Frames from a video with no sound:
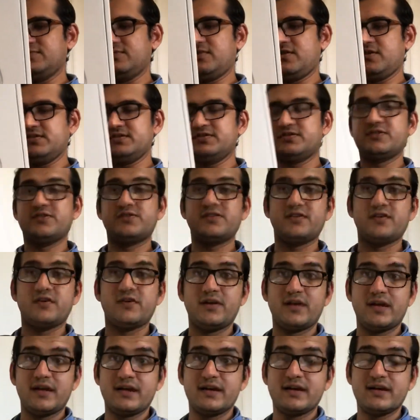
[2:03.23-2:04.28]
monitor
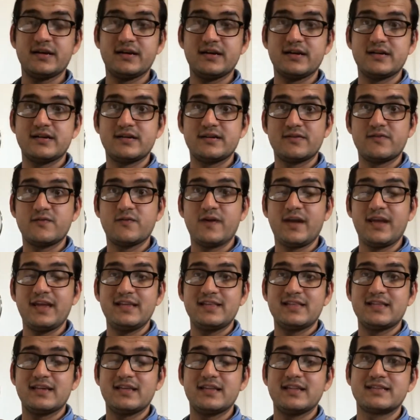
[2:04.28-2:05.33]
your
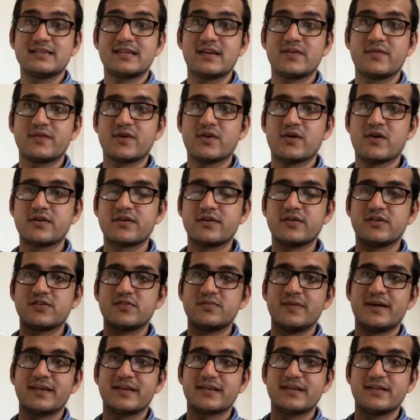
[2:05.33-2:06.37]
weight, and it's get recorded
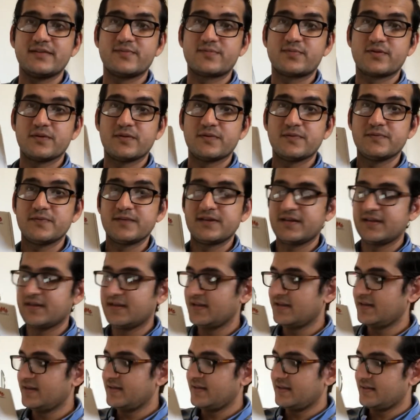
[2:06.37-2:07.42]
automatically probably.
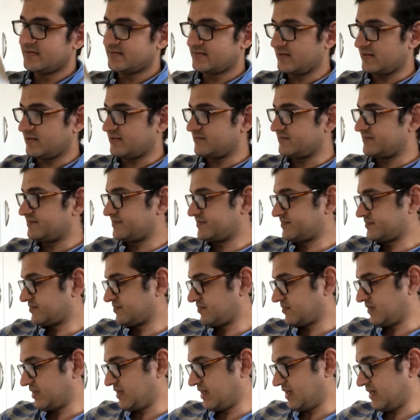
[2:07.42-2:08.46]
So
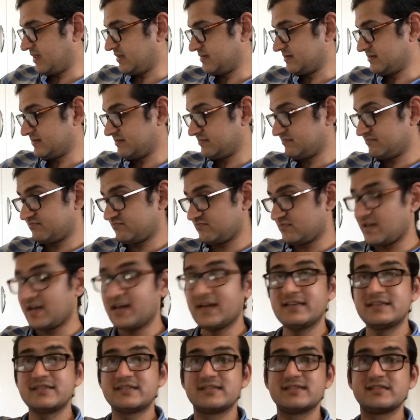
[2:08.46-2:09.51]
yeah,
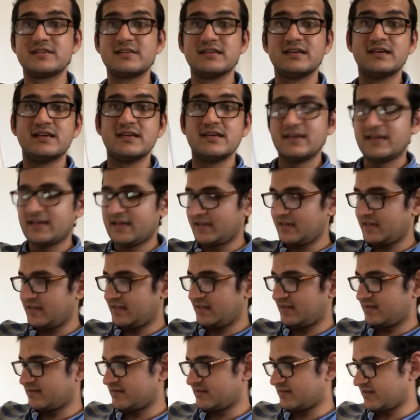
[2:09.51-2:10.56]
nice. And
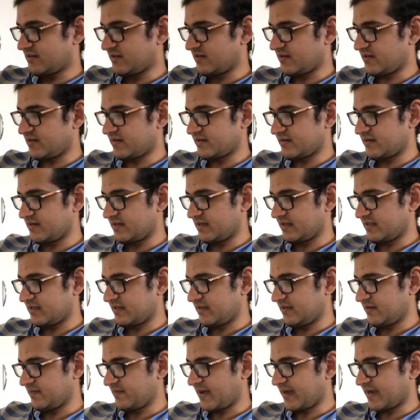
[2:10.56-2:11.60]
it's got a
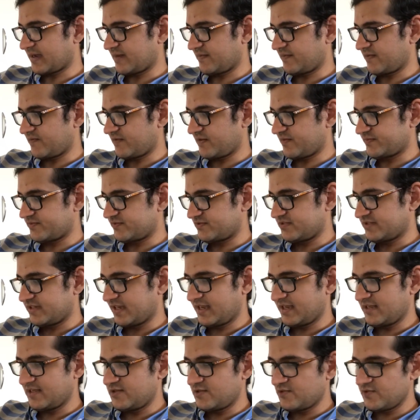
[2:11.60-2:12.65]
thing backup of up to
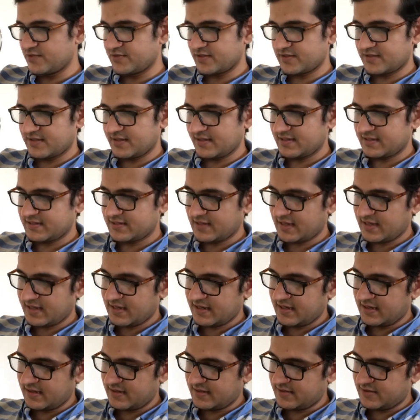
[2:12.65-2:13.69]
10 users. They
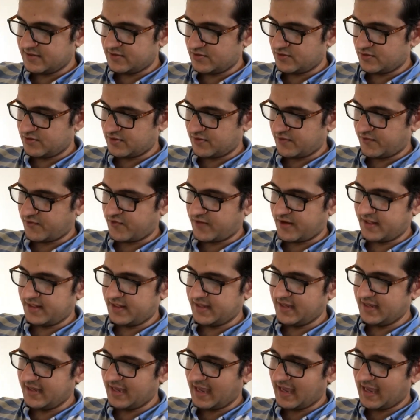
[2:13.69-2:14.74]
said it is
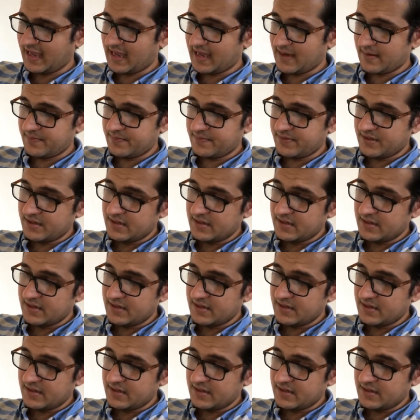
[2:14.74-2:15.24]
user-friendly app,